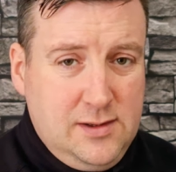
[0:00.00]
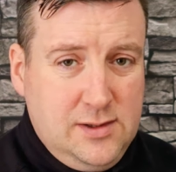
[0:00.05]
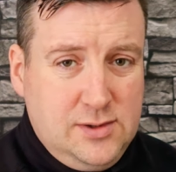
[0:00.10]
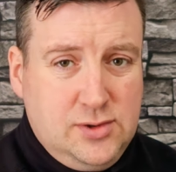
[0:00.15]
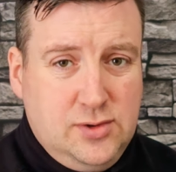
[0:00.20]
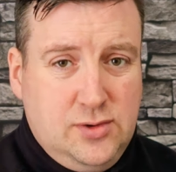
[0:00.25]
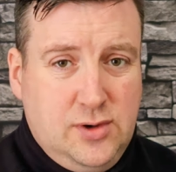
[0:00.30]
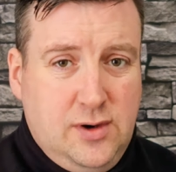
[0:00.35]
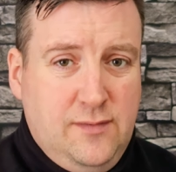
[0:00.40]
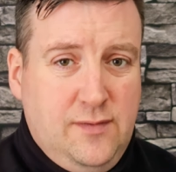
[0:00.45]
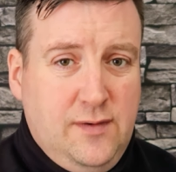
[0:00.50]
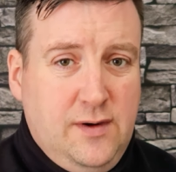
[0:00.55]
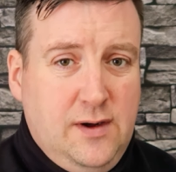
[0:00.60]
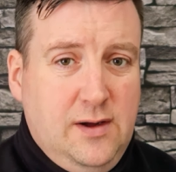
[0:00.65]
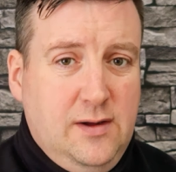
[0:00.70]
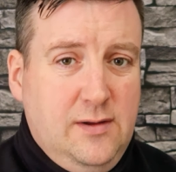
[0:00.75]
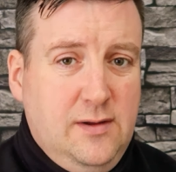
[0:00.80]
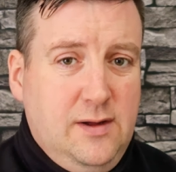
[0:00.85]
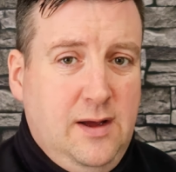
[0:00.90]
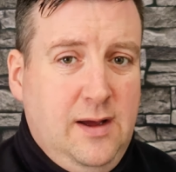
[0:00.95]
sort of
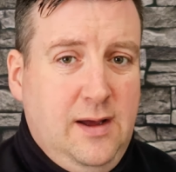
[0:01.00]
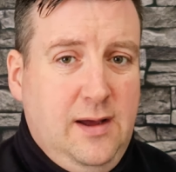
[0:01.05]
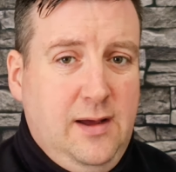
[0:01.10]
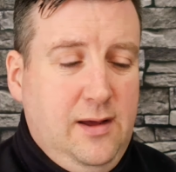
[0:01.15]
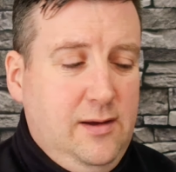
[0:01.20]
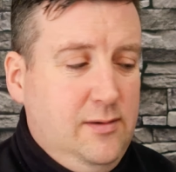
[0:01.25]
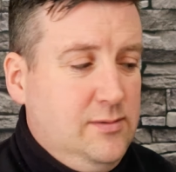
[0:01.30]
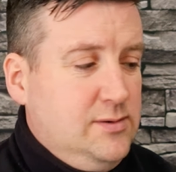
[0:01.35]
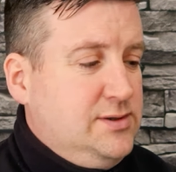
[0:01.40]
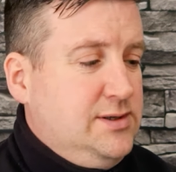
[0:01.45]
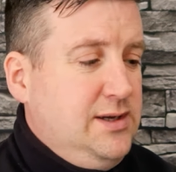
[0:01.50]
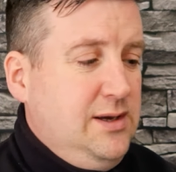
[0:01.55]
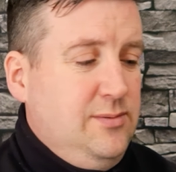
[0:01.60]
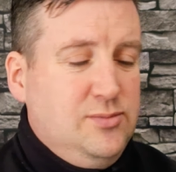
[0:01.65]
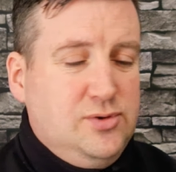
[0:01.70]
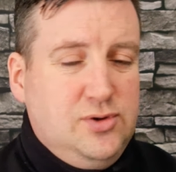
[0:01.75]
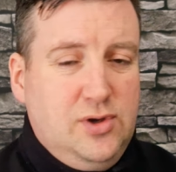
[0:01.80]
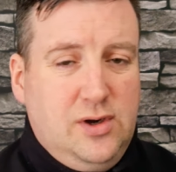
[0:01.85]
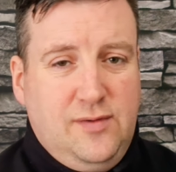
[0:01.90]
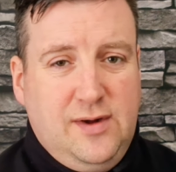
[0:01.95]
a
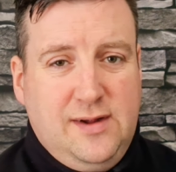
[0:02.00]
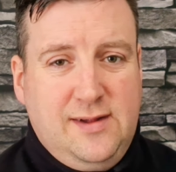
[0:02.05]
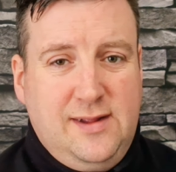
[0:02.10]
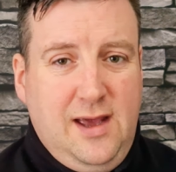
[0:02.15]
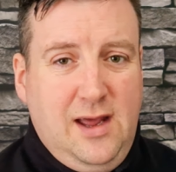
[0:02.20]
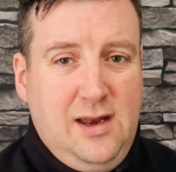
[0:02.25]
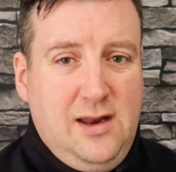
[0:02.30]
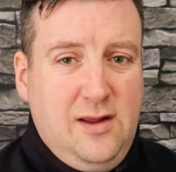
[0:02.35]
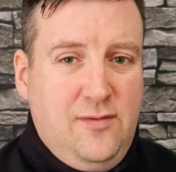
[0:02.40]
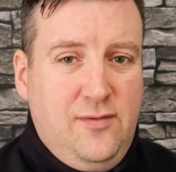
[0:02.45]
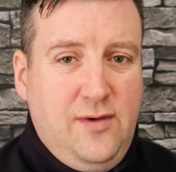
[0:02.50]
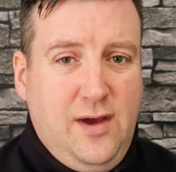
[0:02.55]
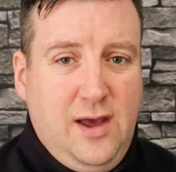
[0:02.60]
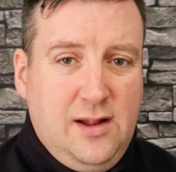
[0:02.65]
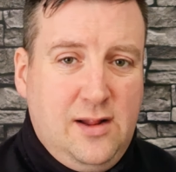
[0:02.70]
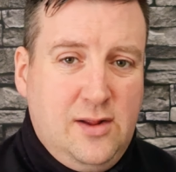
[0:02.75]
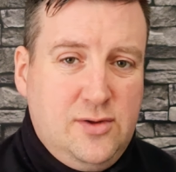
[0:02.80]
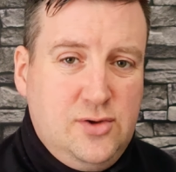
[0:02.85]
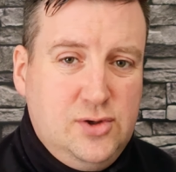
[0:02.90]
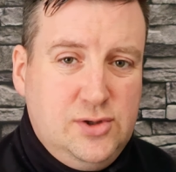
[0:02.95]
same sort of a tent
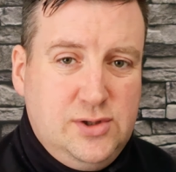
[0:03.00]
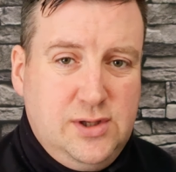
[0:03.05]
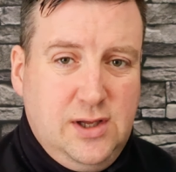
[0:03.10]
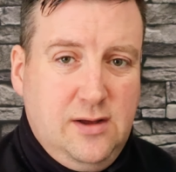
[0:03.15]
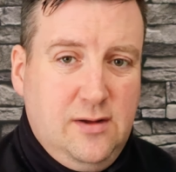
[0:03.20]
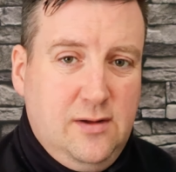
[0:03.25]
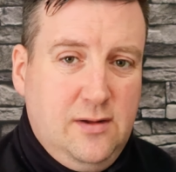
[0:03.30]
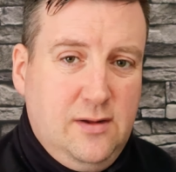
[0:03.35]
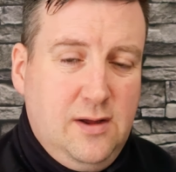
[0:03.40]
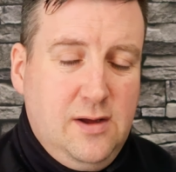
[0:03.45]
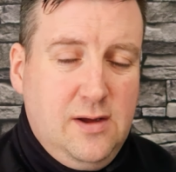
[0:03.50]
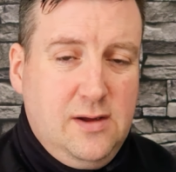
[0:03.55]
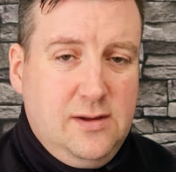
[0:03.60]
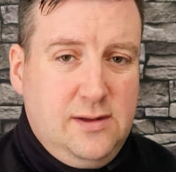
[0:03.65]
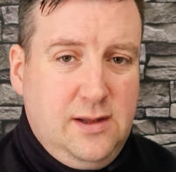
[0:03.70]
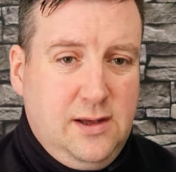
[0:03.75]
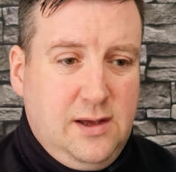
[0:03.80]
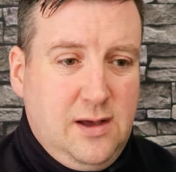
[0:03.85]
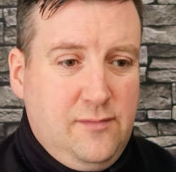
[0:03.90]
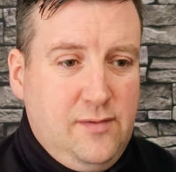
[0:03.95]
effect, just to
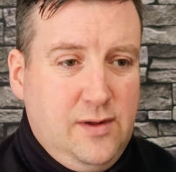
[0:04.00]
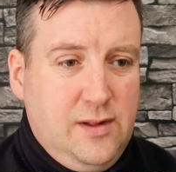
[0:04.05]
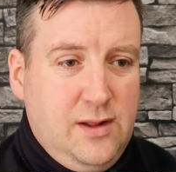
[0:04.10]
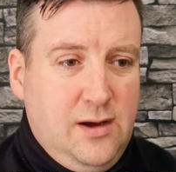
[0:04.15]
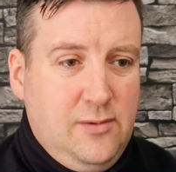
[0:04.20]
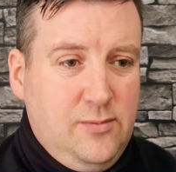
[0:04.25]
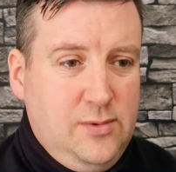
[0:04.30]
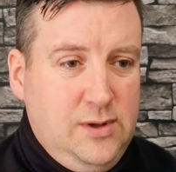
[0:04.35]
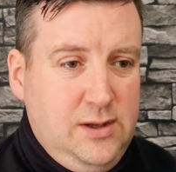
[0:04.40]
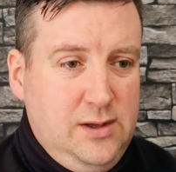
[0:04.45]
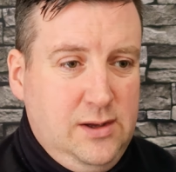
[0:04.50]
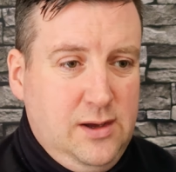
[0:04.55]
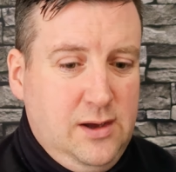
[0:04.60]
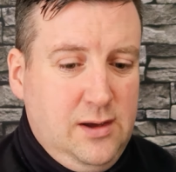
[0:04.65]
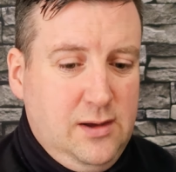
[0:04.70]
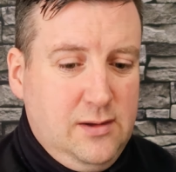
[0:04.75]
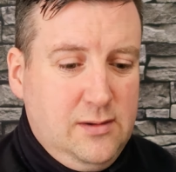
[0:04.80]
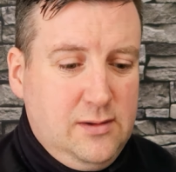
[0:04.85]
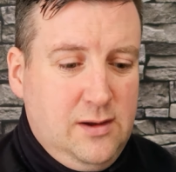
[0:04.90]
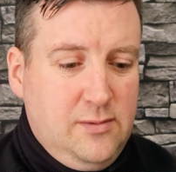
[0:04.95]
give it that wee
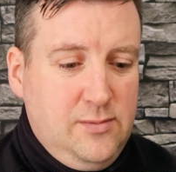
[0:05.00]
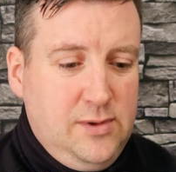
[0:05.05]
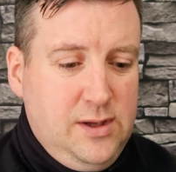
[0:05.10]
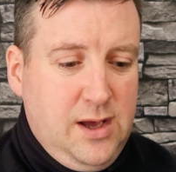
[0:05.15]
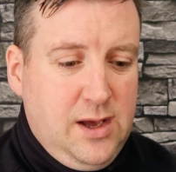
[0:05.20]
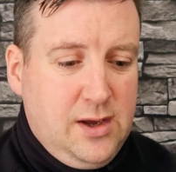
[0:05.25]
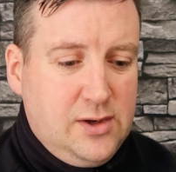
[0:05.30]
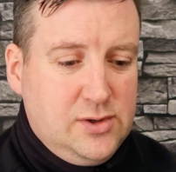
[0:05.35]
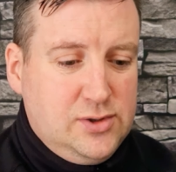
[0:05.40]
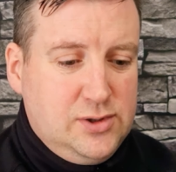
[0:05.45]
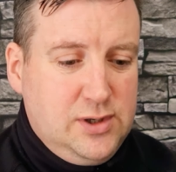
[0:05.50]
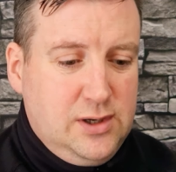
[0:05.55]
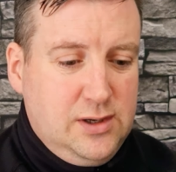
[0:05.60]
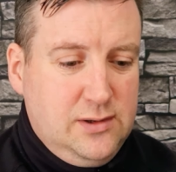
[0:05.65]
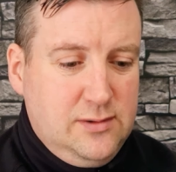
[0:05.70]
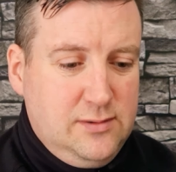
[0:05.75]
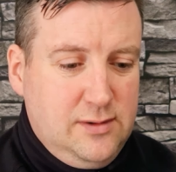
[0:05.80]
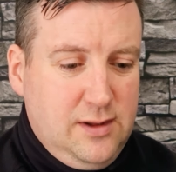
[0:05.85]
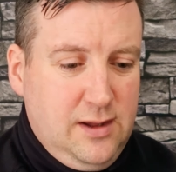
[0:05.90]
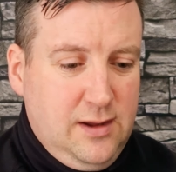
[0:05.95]

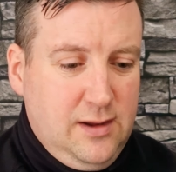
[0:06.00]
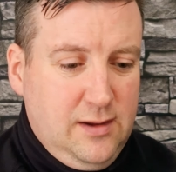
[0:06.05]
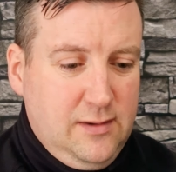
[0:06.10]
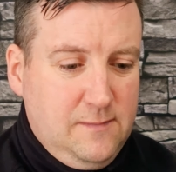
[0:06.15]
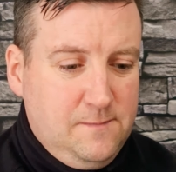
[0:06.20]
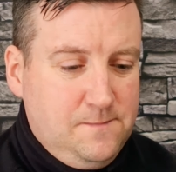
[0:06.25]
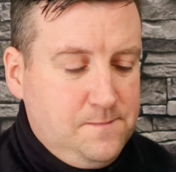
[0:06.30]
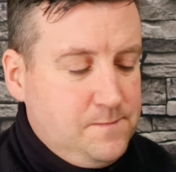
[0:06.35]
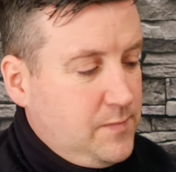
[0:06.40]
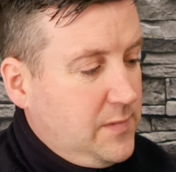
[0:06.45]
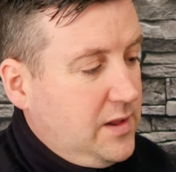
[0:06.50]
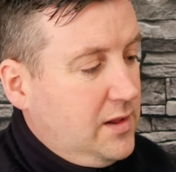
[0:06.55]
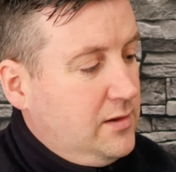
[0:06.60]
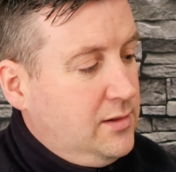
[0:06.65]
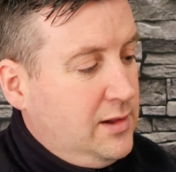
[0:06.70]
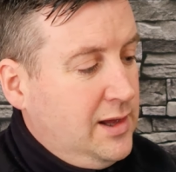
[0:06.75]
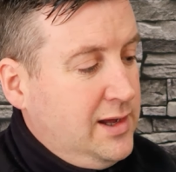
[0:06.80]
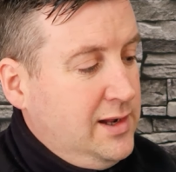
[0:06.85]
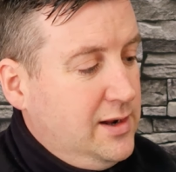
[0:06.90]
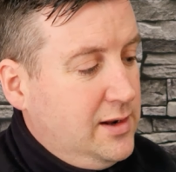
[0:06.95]
extra
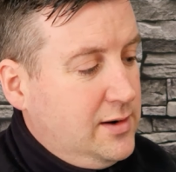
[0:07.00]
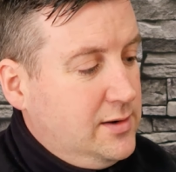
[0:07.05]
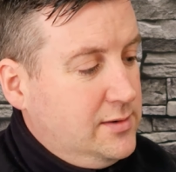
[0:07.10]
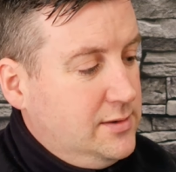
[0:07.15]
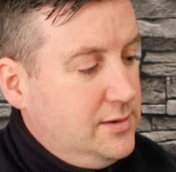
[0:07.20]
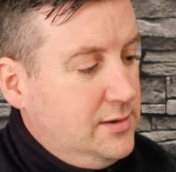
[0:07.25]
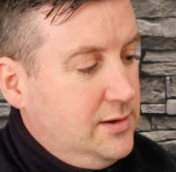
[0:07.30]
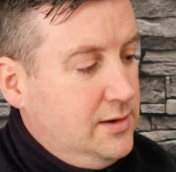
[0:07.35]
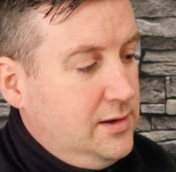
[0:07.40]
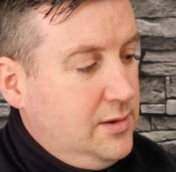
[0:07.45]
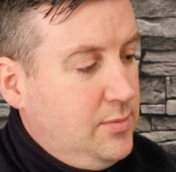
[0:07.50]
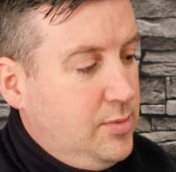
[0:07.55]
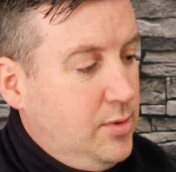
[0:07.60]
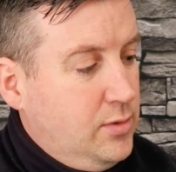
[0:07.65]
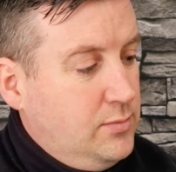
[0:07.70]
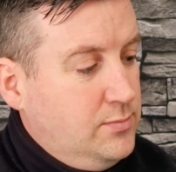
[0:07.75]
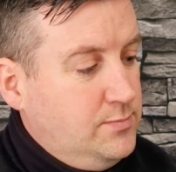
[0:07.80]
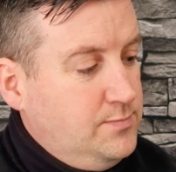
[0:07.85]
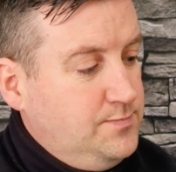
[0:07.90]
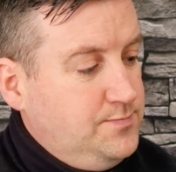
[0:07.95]
liner in the
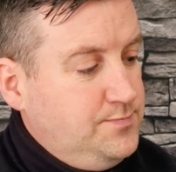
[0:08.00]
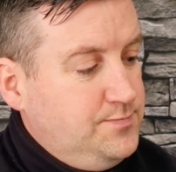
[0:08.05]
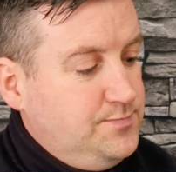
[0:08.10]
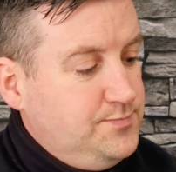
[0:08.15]
bottom.